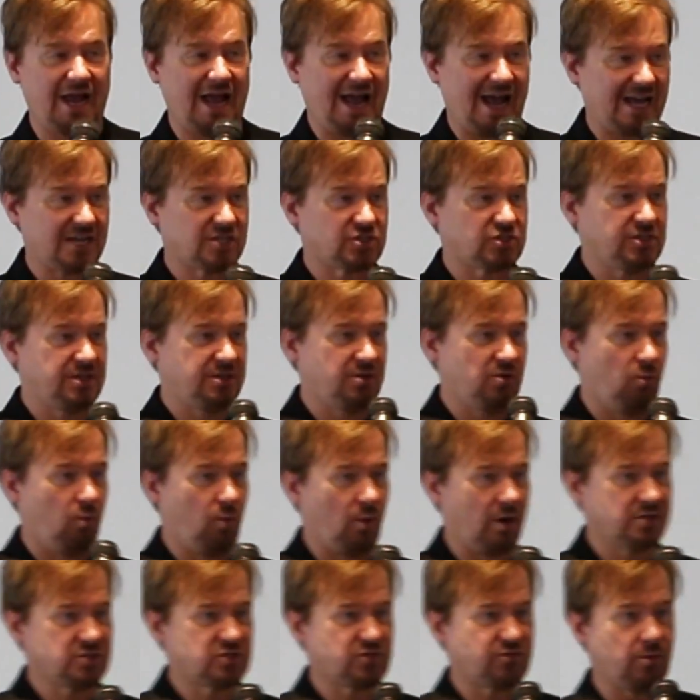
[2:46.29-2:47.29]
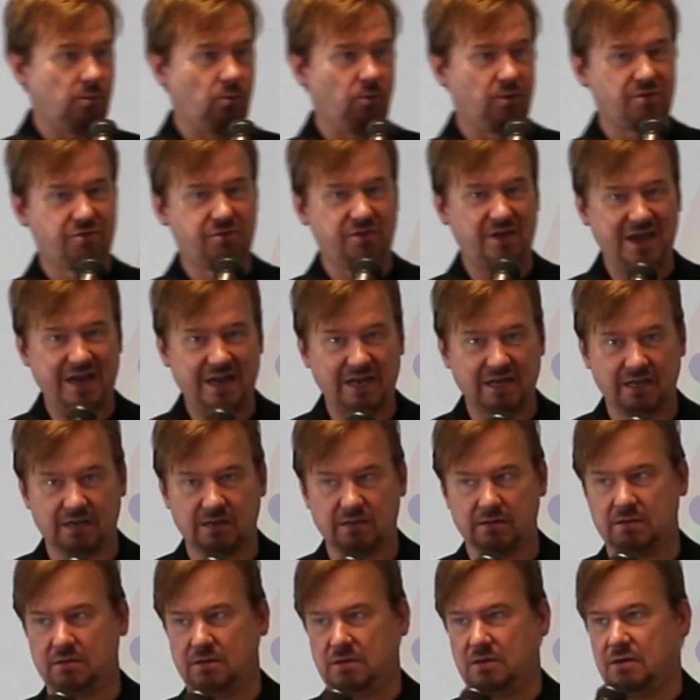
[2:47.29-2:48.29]
actually the ones from
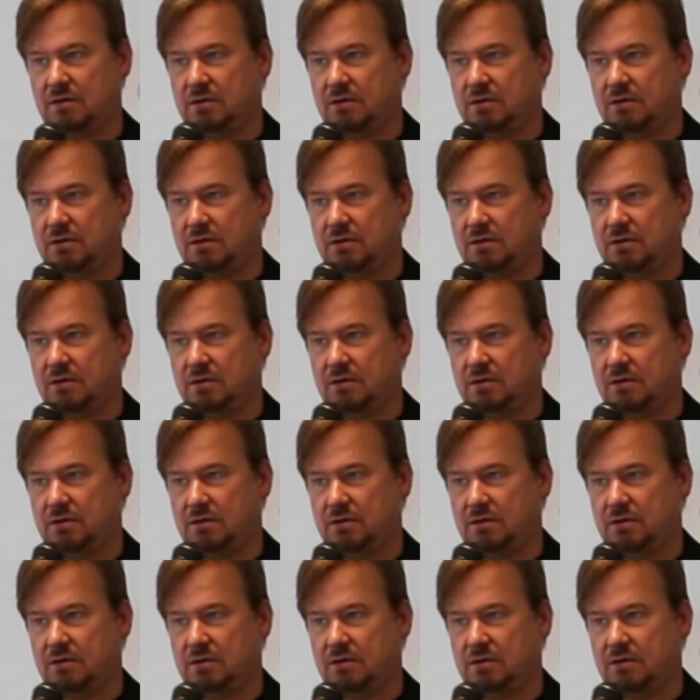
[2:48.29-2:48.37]
within